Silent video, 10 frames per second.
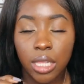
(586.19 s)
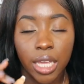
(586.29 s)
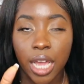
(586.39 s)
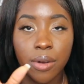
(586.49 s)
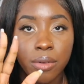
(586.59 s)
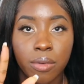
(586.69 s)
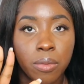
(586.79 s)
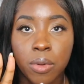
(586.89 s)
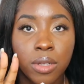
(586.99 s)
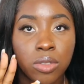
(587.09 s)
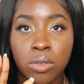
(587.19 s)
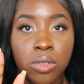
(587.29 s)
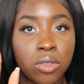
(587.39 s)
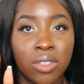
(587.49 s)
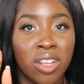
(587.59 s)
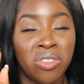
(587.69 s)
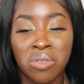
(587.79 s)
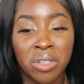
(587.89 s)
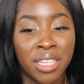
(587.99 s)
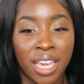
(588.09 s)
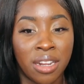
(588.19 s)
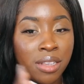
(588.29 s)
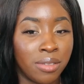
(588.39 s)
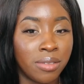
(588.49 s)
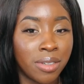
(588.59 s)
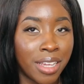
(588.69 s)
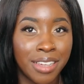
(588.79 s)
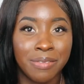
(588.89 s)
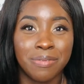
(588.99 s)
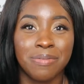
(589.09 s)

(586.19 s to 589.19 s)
Like I don't know, I don't get it, okay?